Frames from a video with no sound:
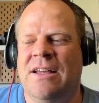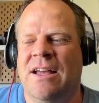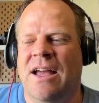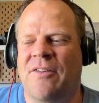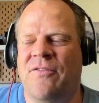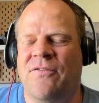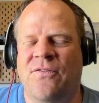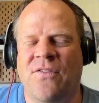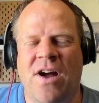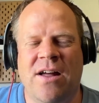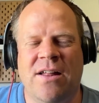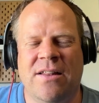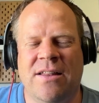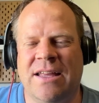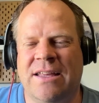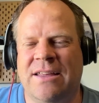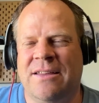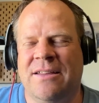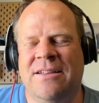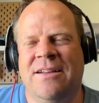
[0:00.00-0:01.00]
fought
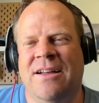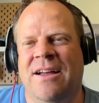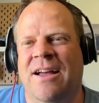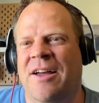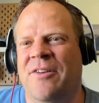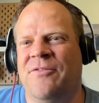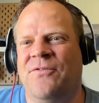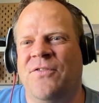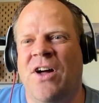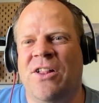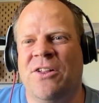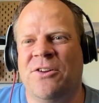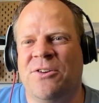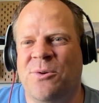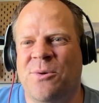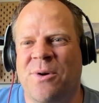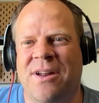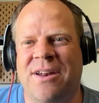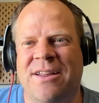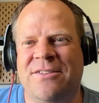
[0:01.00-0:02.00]
like I've followed
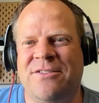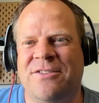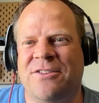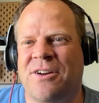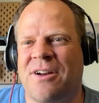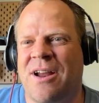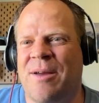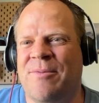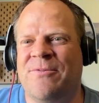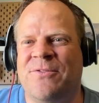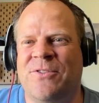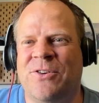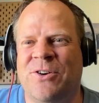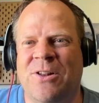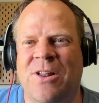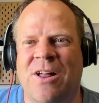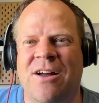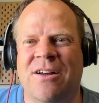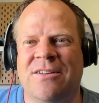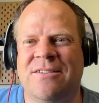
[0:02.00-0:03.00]
you on Instagram for a
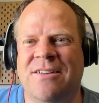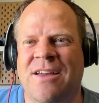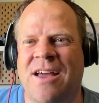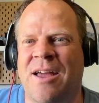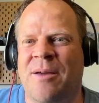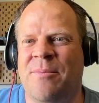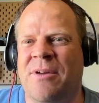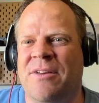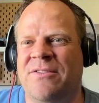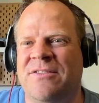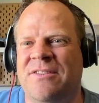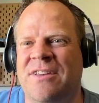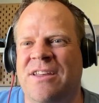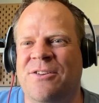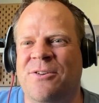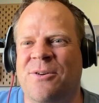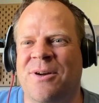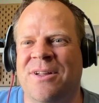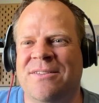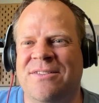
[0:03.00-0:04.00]
long time. I've seen
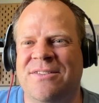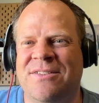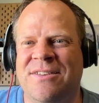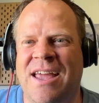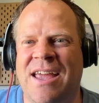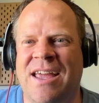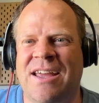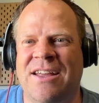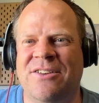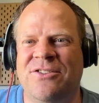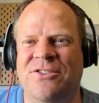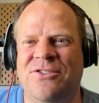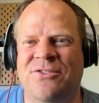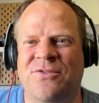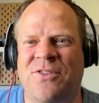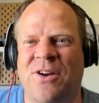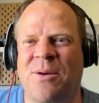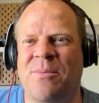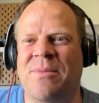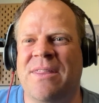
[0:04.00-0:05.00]
you on stage
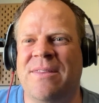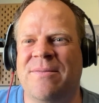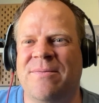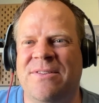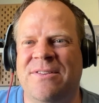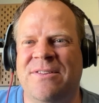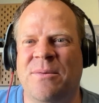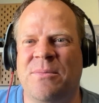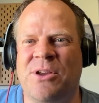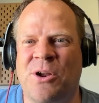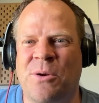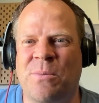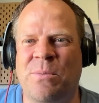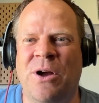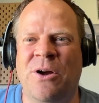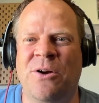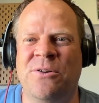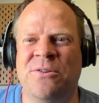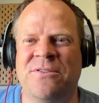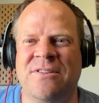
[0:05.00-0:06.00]
from some of your
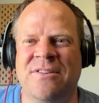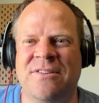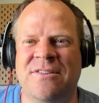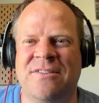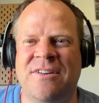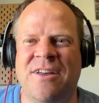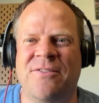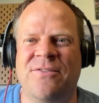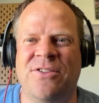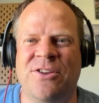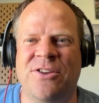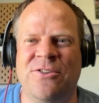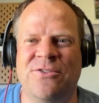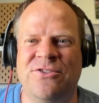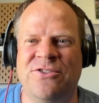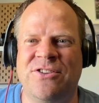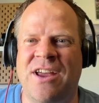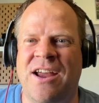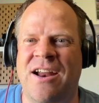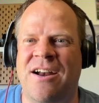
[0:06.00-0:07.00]
posts and stuff that you've
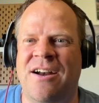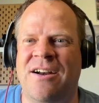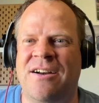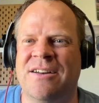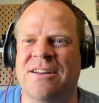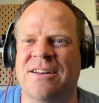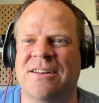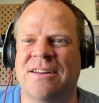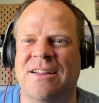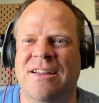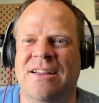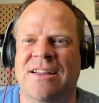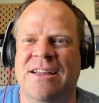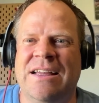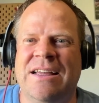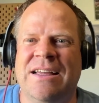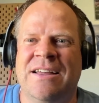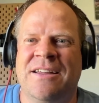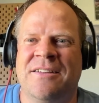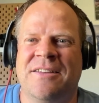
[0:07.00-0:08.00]
shared, and
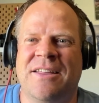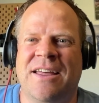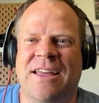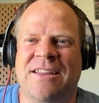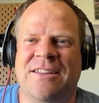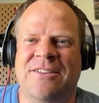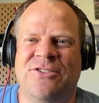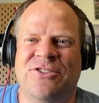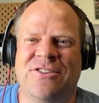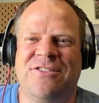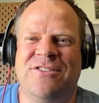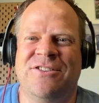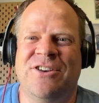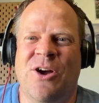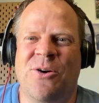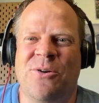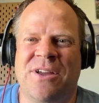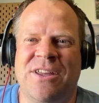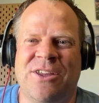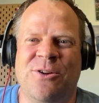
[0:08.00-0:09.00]
like just
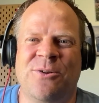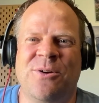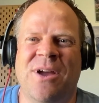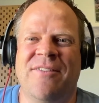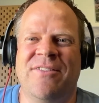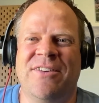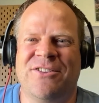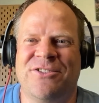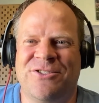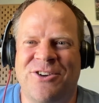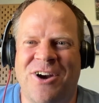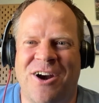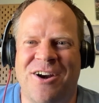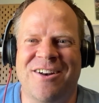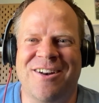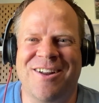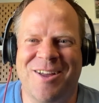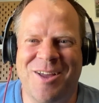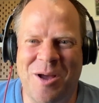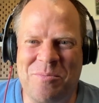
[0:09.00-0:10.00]
knowing you, having
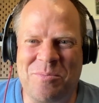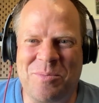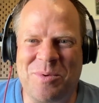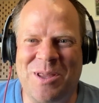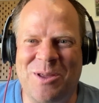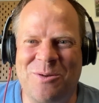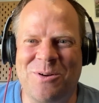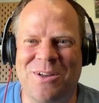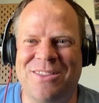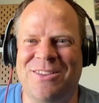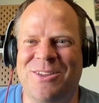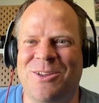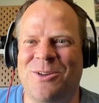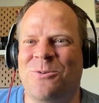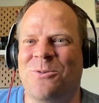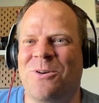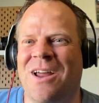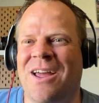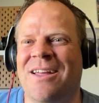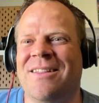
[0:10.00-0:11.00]
started a company with
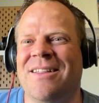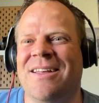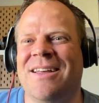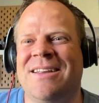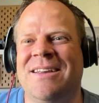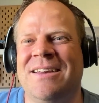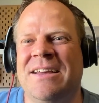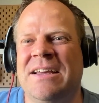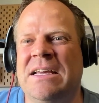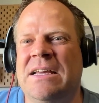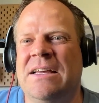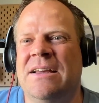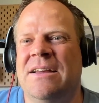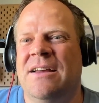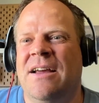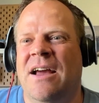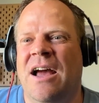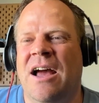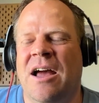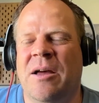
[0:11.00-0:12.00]
you, right? Like,
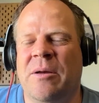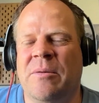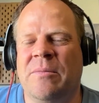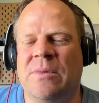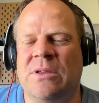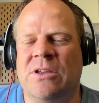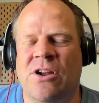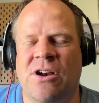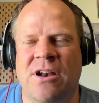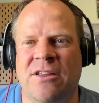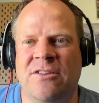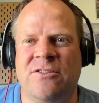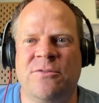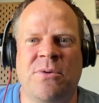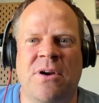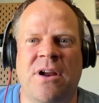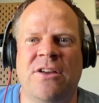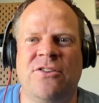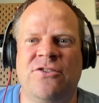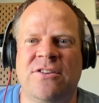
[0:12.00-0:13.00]
you're an
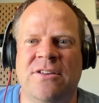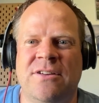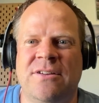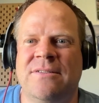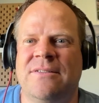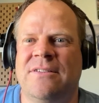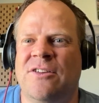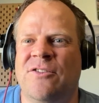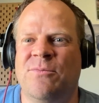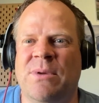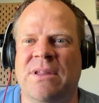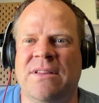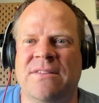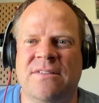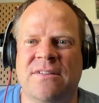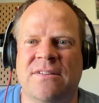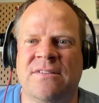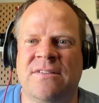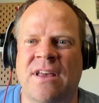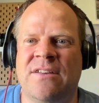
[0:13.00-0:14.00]
inspiration. You've been
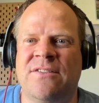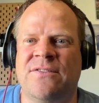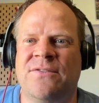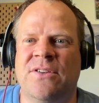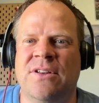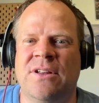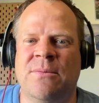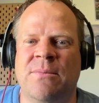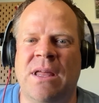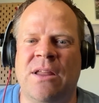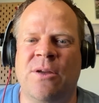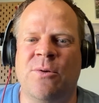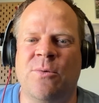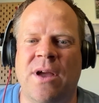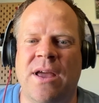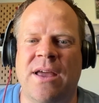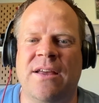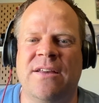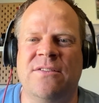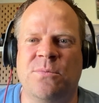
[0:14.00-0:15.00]
successful in many
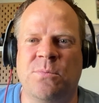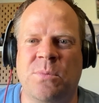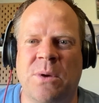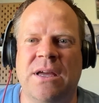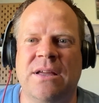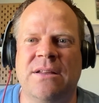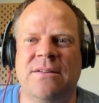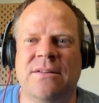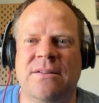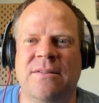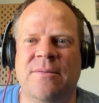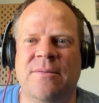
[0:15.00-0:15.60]
ways, but